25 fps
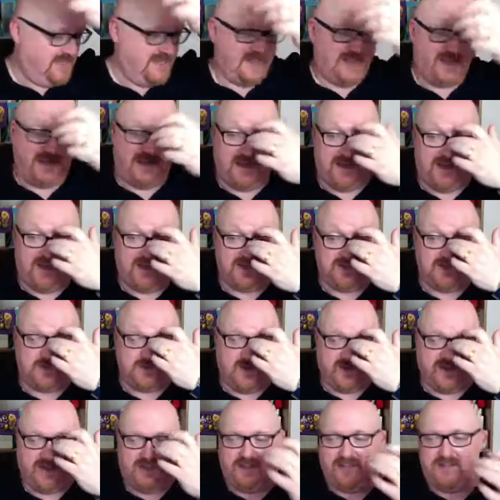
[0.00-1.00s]
as
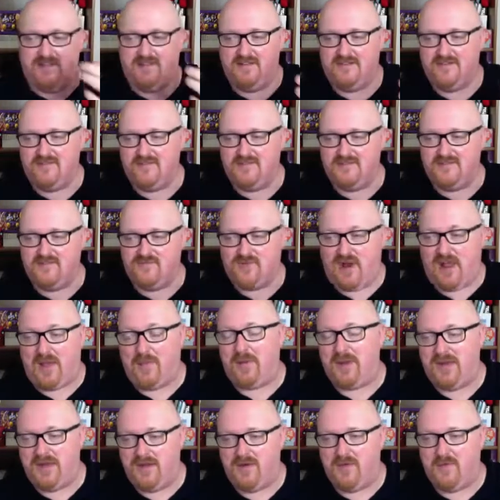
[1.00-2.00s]
we're
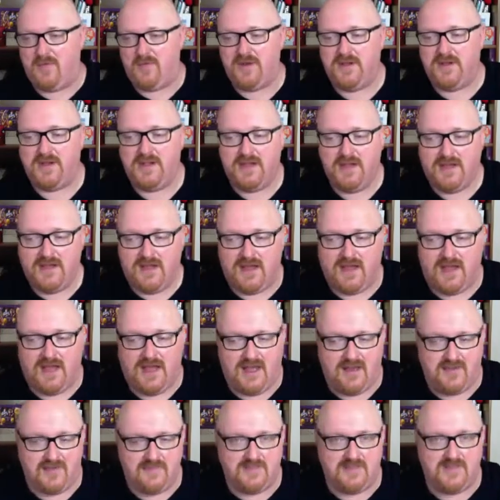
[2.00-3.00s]
wrapping up.
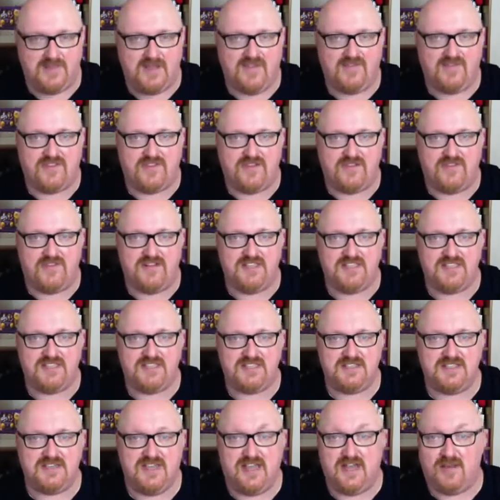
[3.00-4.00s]
If there
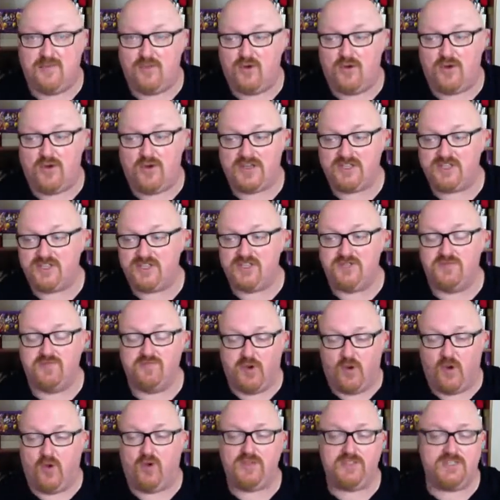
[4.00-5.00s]
is any more questions,
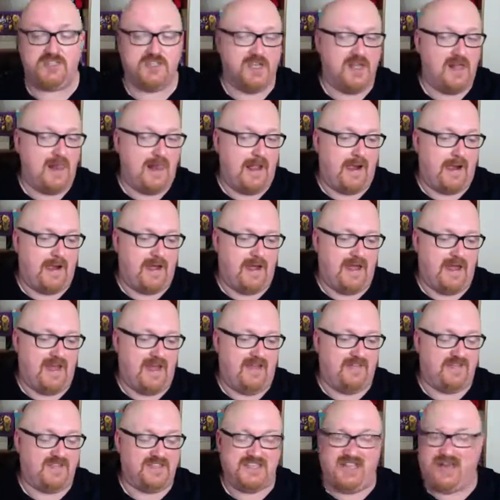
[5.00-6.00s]
but
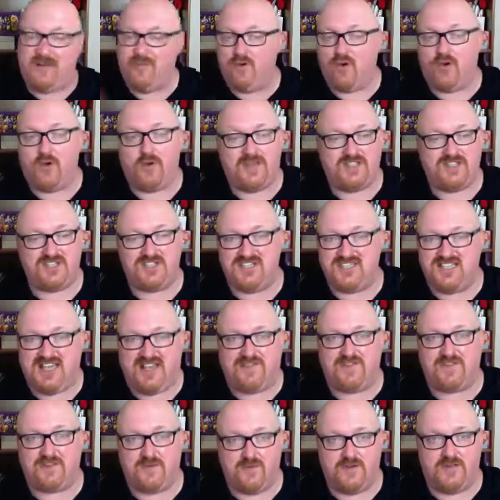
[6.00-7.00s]
if there's any more questions
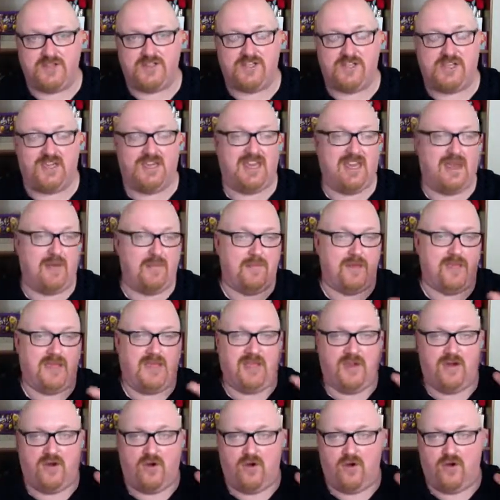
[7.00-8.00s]
afterwards, you can get
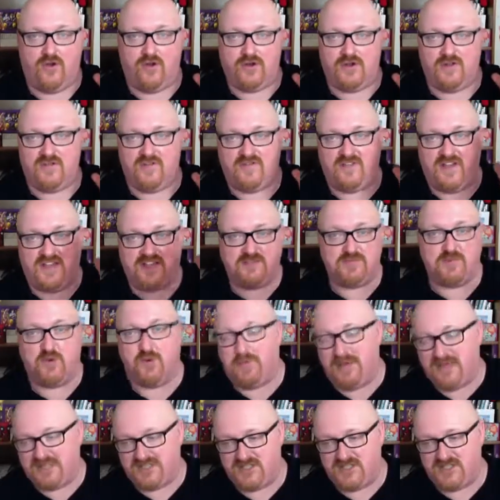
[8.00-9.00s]
me on Facebook
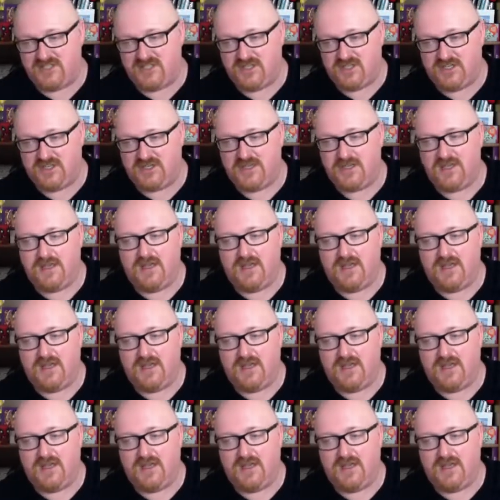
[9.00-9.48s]
Messenger